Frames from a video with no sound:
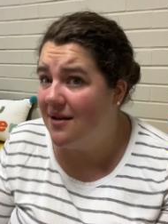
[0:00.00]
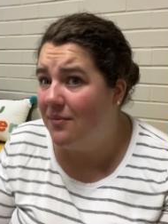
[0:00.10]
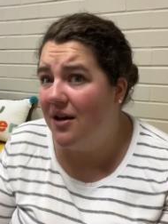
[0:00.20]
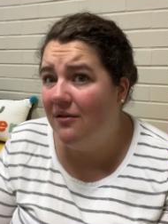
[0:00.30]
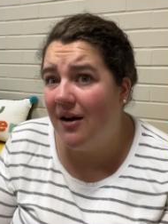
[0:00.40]
I'm
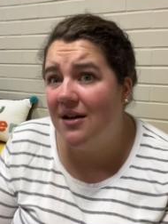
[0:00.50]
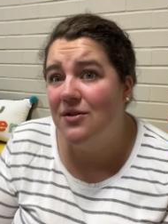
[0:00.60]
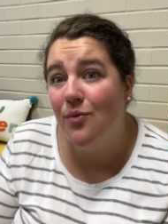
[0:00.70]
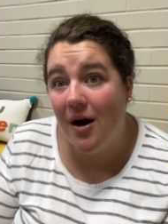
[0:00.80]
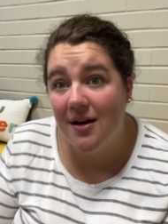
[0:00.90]
getting ready
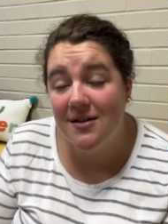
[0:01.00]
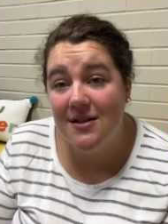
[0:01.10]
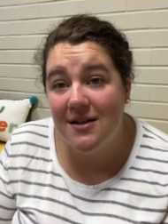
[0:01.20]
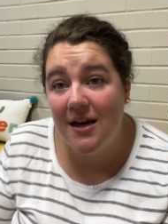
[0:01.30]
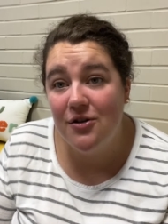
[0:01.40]
to walk
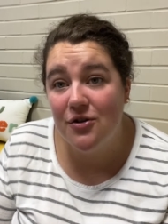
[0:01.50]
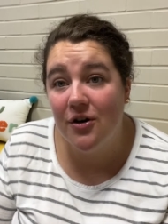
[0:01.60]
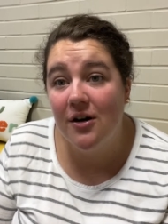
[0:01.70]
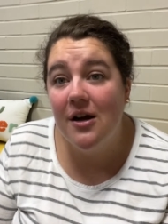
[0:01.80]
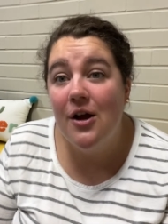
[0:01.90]
into
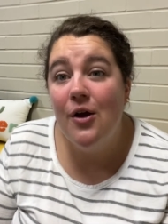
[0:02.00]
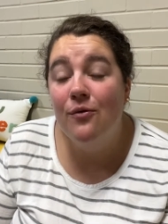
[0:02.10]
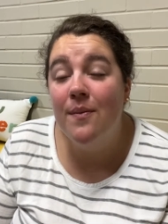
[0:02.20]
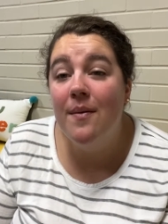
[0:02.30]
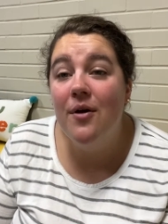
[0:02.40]
danger.
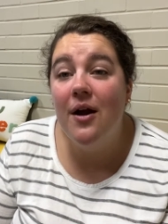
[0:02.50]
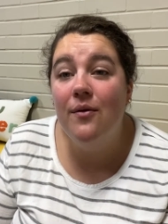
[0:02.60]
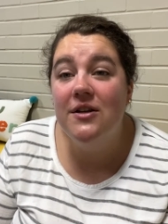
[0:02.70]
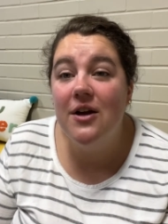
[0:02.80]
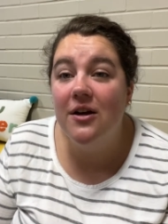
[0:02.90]
Remember how
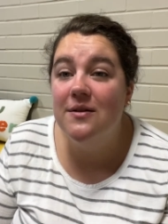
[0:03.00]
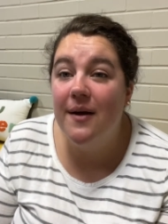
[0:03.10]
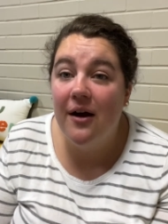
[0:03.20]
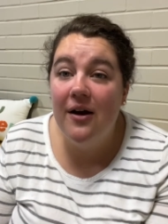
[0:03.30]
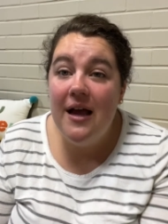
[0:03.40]
we talked
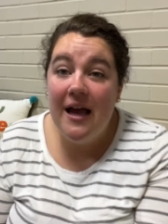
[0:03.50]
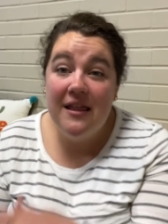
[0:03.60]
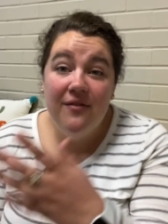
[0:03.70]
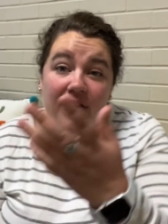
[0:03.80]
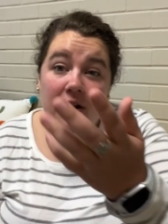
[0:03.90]
about, at
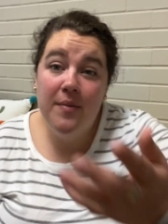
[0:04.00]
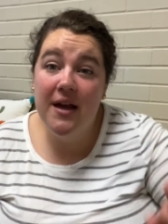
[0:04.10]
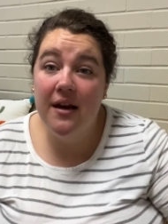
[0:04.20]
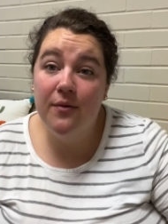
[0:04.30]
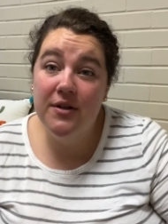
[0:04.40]
the very
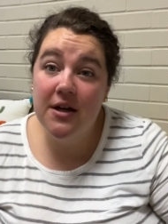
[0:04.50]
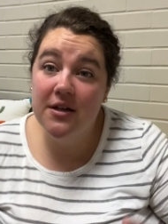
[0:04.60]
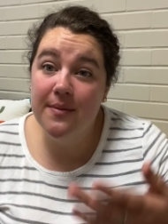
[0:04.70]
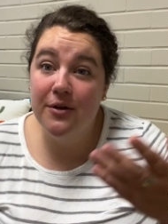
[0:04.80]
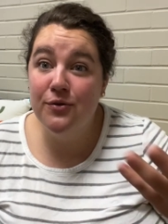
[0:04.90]
beginning, we
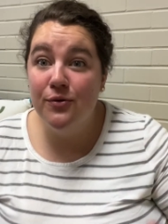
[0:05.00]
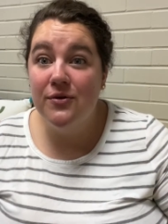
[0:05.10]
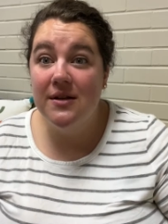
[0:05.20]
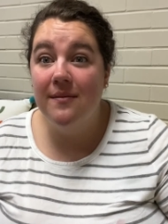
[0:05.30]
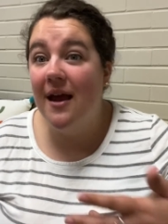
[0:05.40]
talked about
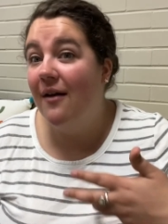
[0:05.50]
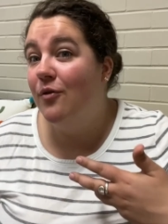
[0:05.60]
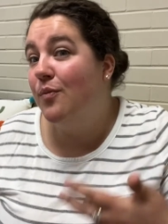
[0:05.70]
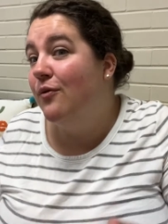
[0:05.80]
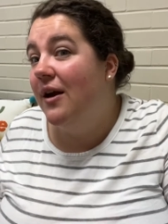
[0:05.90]
Jerusalem. They have
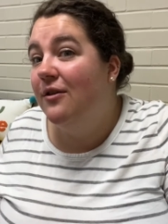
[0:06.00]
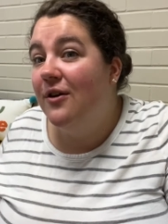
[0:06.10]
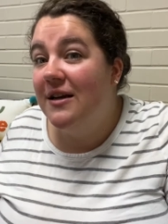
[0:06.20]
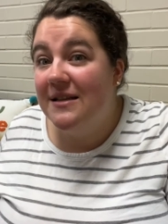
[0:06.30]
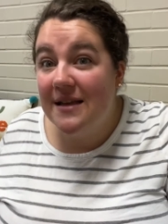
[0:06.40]
a parade. They're
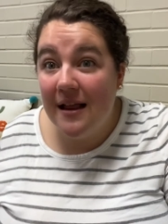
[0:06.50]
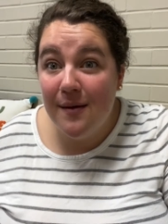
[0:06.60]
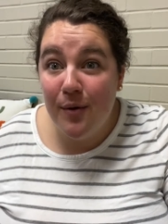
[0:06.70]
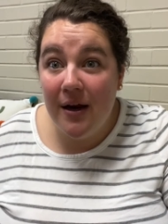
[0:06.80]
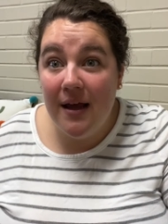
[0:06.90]
going to
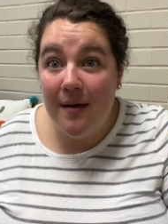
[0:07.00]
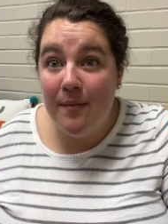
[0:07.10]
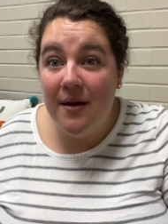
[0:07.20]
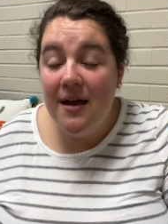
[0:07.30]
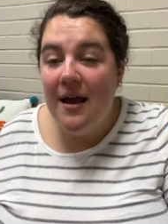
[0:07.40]
celebrate
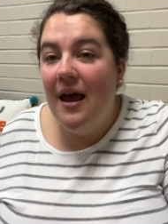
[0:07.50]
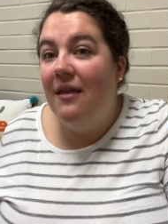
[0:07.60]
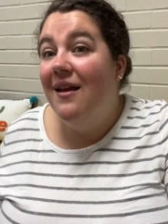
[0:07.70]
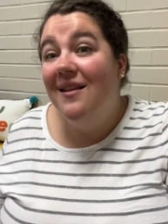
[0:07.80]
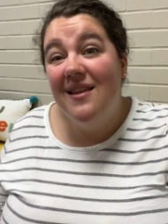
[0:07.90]
him.
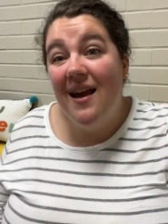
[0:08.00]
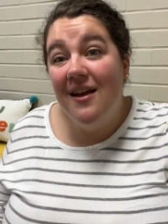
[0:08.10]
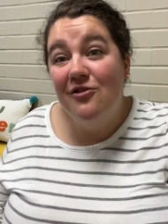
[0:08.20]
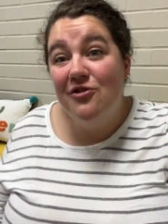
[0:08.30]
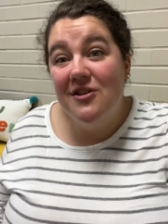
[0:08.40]
And then at the
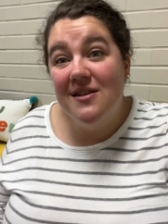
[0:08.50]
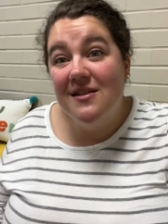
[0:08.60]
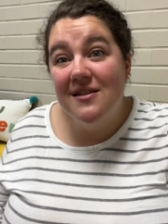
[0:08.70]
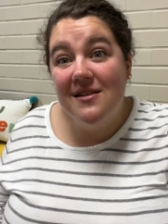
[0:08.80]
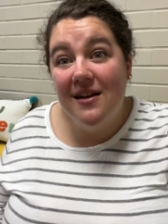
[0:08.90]
end,
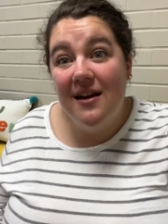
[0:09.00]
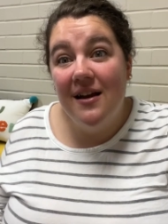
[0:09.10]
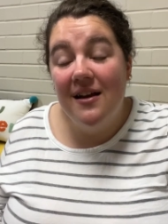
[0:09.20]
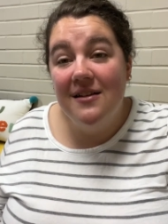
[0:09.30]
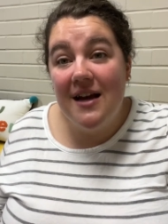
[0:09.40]
Jesus is going
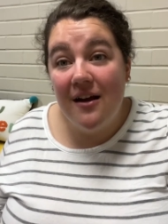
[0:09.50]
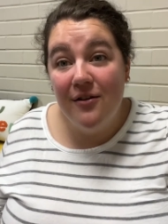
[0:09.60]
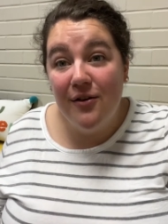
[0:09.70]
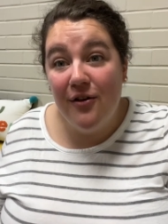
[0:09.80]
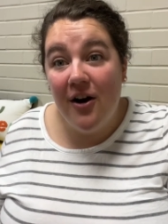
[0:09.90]
to die on
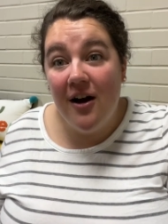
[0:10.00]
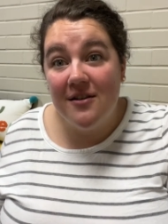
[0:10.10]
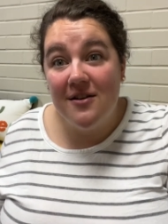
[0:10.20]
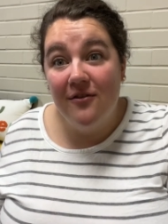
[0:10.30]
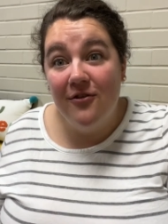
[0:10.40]
the
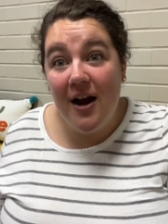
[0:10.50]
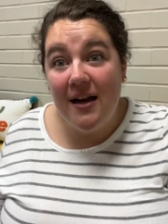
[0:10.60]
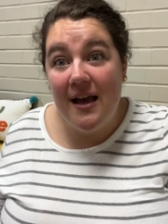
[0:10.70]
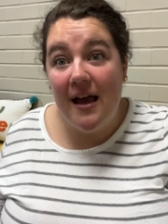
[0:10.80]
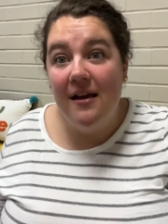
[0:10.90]
cross on
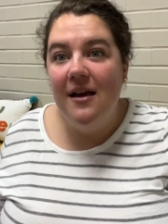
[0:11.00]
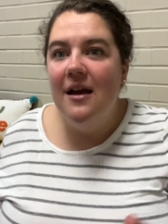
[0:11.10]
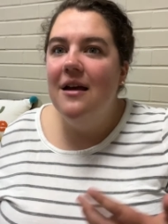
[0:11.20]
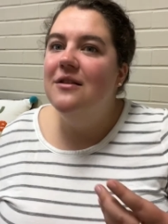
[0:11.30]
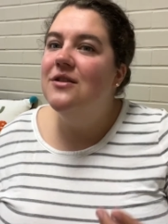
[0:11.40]
Friday.
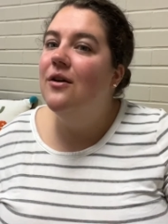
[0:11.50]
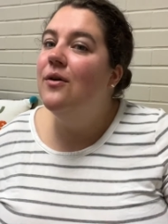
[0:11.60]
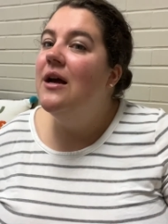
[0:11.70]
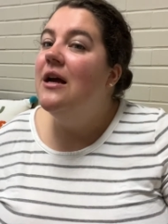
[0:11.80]
And so